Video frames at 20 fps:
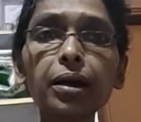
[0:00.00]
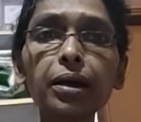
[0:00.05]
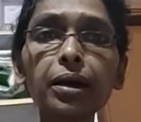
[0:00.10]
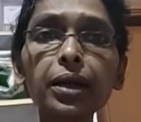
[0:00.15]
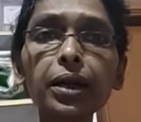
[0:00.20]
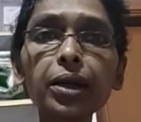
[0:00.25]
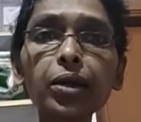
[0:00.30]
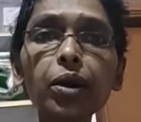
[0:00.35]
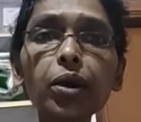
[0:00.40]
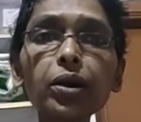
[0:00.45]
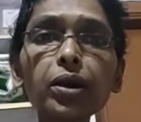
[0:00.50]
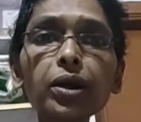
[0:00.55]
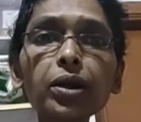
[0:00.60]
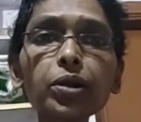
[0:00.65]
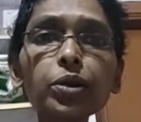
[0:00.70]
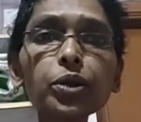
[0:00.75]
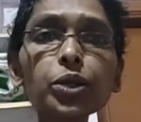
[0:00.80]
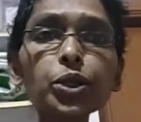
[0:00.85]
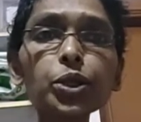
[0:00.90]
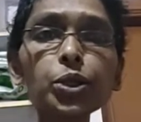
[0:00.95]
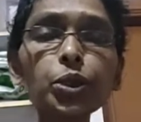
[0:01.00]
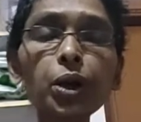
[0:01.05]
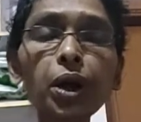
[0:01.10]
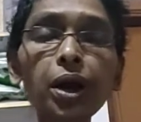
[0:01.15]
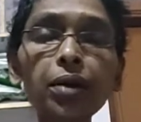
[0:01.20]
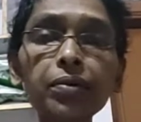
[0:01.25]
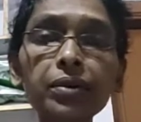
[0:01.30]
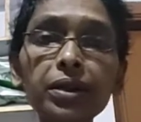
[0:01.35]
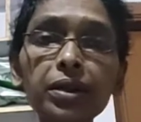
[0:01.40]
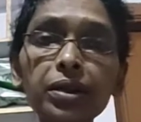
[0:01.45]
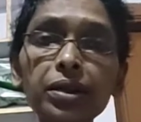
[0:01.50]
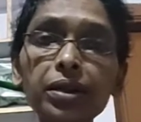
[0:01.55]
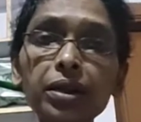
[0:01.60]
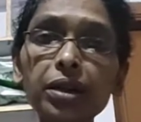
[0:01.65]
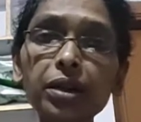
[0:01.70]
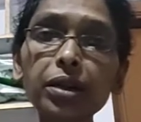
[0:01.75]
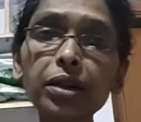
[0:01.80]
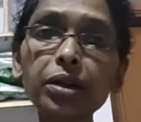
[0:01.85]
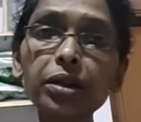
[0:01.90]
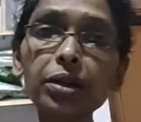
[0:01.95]
in order to show our
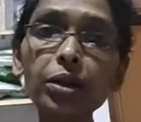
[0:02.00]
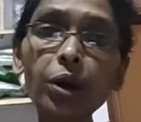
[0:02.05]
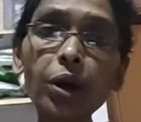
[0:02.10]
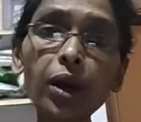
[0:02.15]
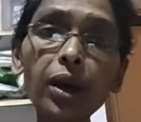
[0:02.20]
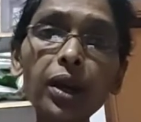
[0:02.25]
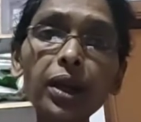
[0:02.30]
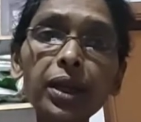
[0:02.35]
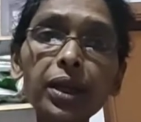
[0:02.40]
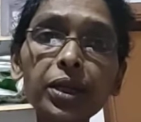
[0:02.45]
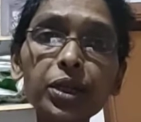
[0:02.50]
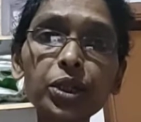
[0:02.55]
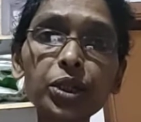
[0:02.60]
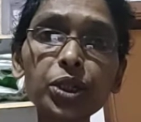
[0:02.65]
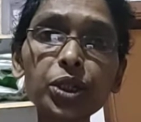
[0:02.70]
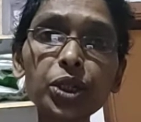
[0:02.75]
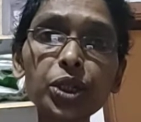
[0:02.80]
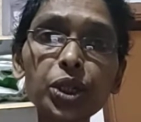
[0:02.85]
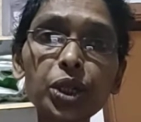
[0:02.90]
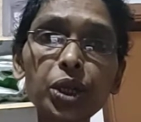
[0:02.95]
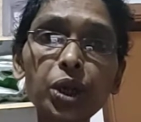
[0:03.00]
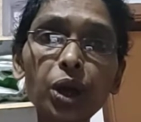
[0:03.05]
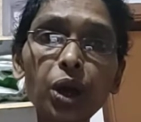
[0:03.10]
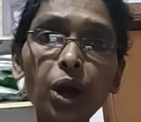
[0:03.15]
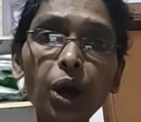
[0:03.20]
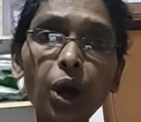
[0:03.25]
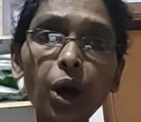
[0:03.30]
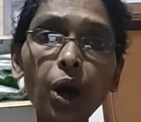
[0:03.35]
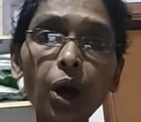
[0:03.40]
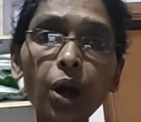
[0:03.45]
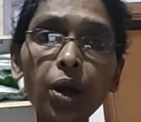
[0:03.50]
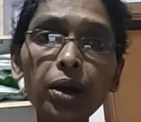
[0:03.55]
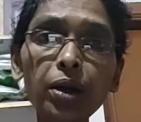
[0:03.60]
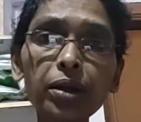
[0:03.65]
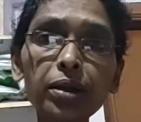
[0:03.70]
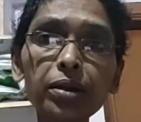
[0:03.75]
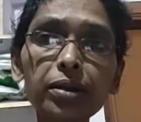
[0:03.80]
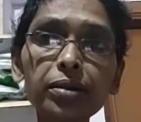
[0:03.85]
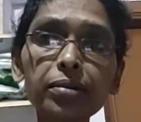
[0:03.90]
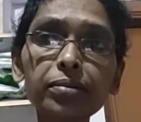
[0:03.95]
knowledge,
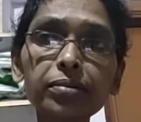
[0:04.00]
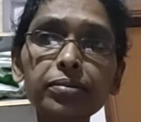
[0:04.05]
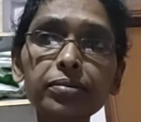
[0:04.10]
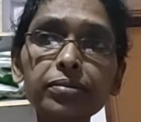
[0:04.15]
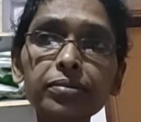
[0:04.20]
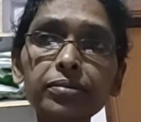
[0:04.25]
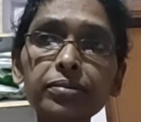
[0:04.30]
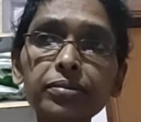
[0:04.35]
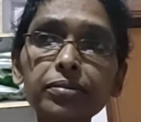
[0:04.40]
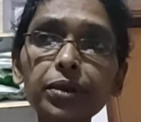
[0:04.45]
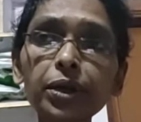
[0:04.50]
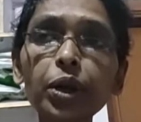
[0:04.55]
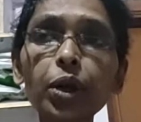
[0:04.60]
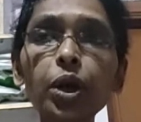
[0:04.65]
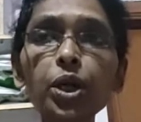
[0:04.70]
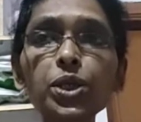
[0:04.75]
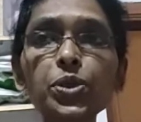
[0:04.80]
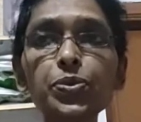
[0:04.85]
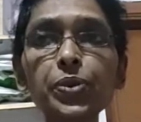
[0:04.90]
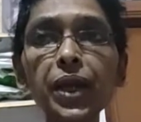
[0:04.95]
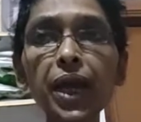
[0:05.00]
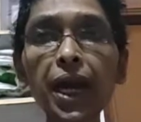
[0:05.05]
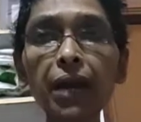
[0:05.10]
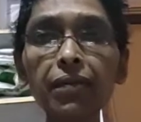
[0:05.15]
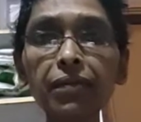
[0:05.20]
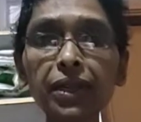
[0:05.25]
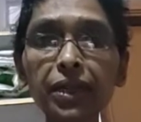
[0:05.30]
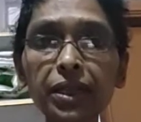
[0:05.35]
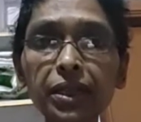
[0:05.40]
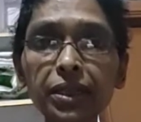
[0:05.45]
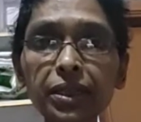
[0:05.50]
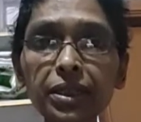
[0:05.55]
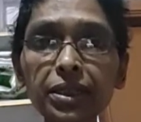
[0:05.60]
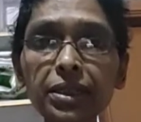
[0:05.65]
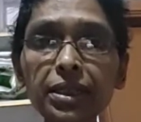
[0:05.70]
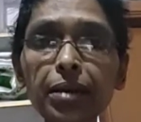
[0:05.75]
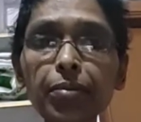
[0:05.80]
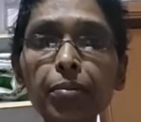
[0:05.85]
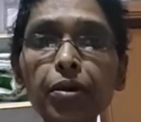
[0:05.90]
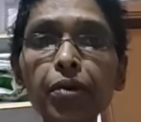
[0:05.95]
or because we have learned
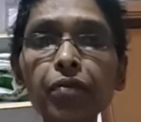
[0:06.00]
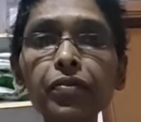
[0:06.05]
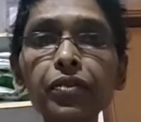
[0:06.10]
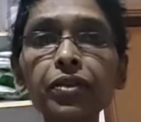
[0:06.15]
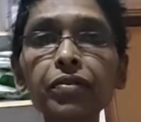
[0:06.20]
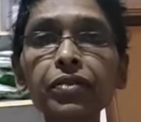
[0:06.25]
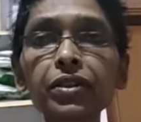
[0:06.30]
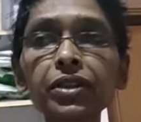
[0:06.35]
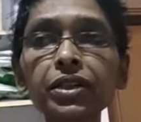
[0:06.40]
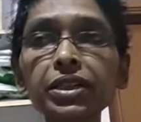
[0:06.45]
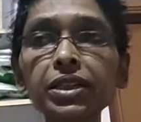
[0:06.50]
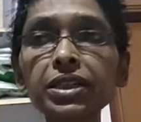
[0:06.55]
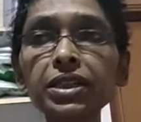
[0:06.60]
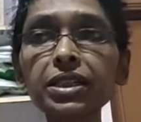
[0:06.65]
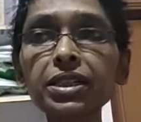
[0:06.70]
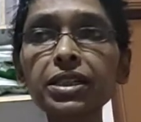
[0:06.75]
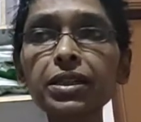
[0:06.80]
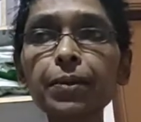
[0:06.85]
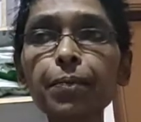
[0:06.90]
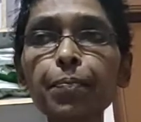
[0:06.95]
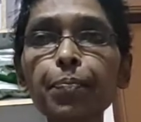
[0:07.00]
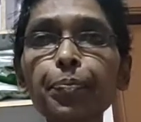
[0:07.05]
some of the words.